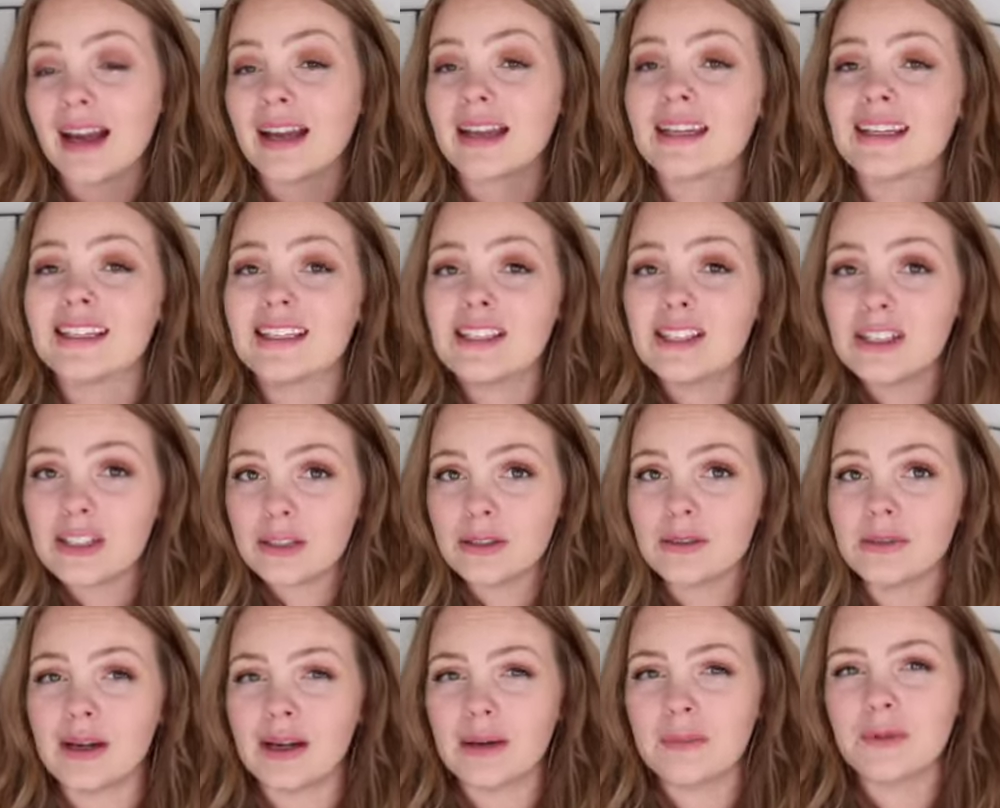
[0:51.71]
I can
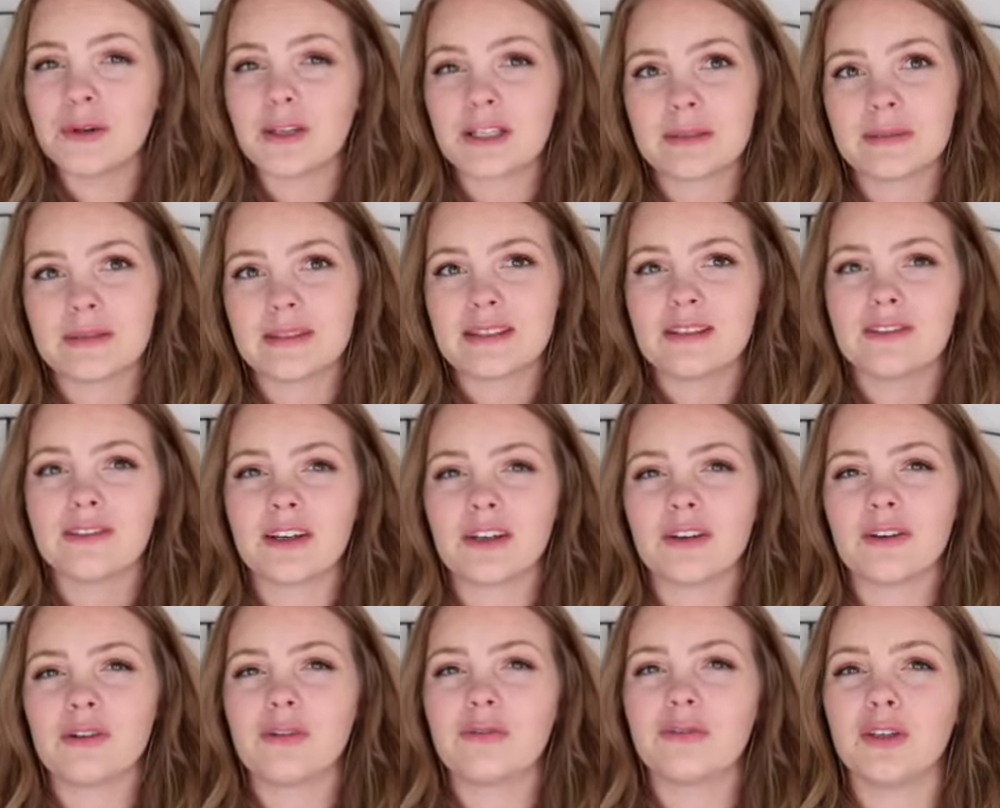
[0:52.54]
do a more
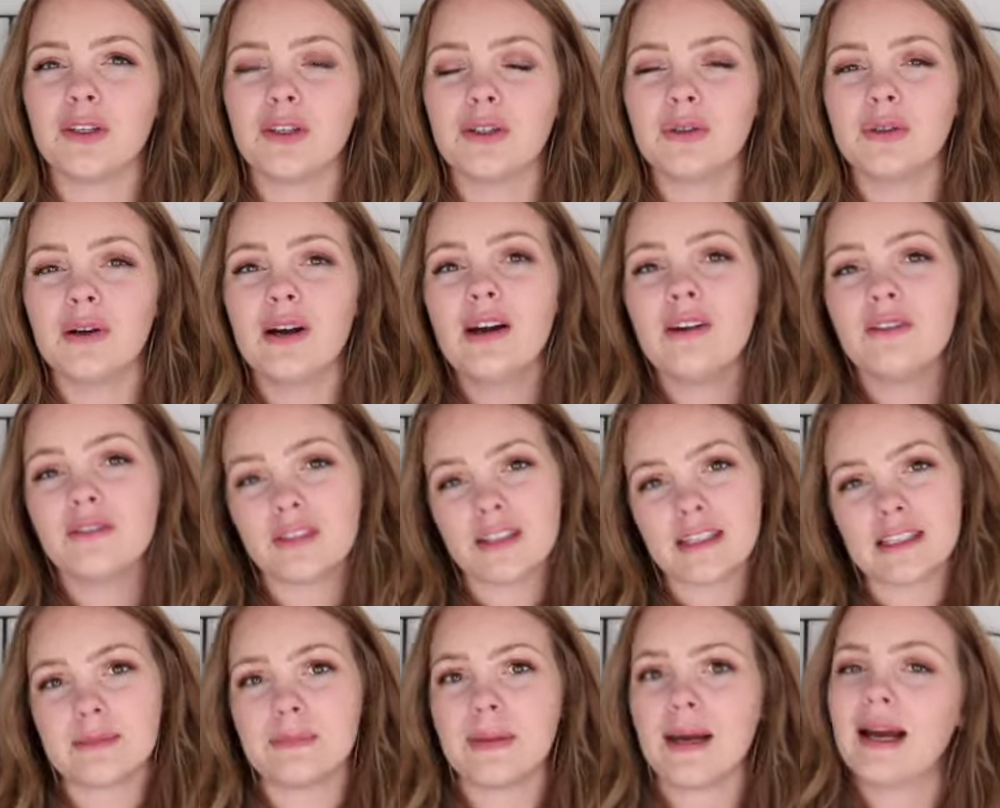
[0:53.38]
specific review for
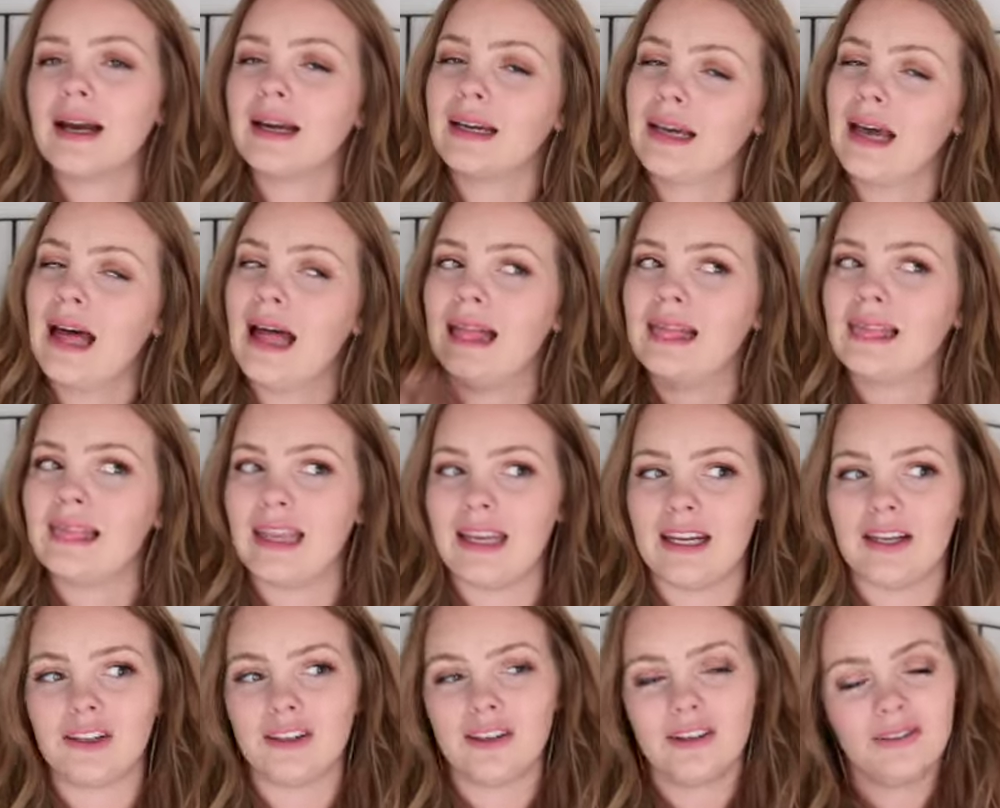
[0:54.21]
this bag
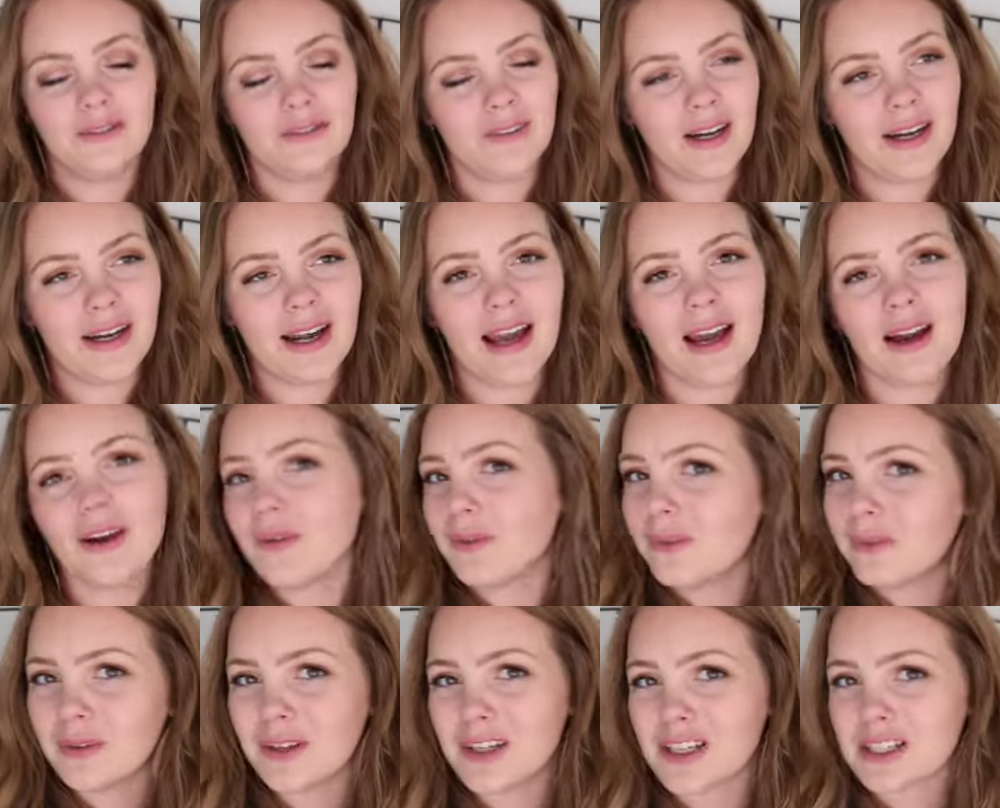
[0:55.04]
later. Right now,
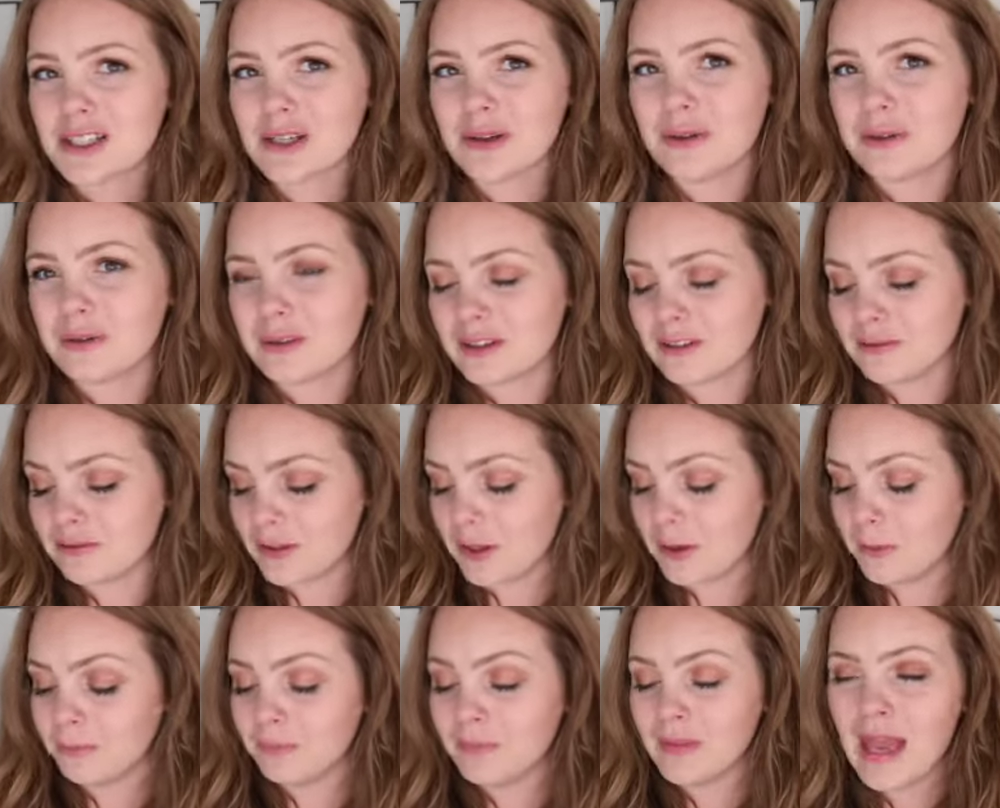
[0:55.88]
we're just going with the
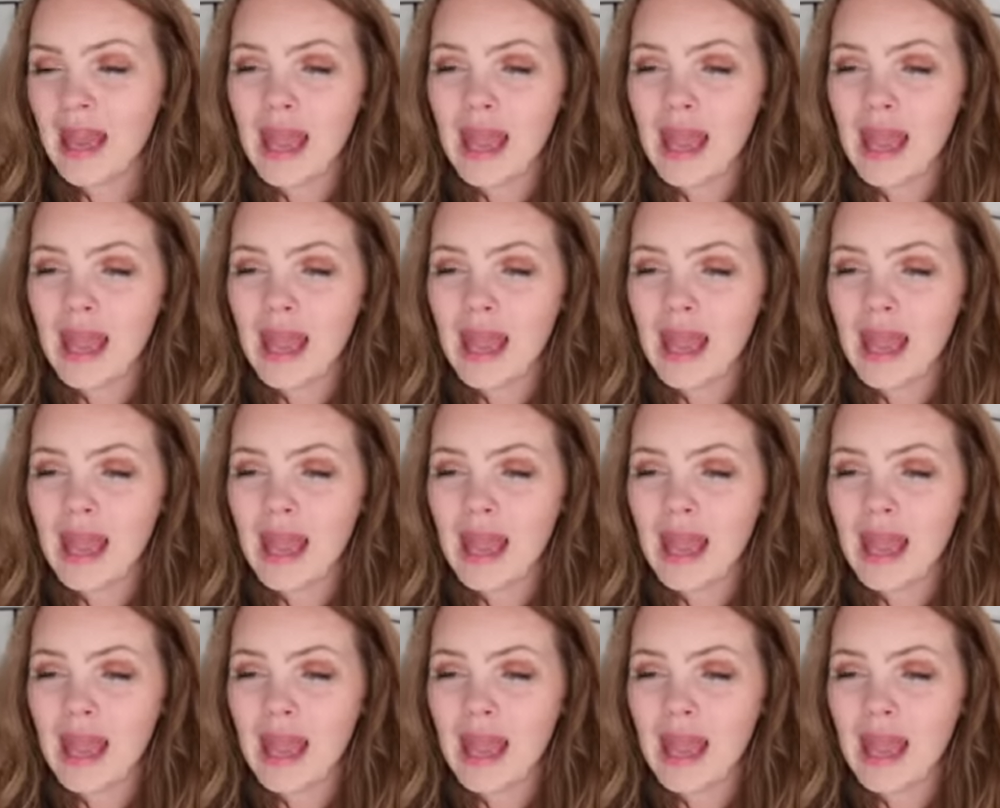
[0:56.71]
flow.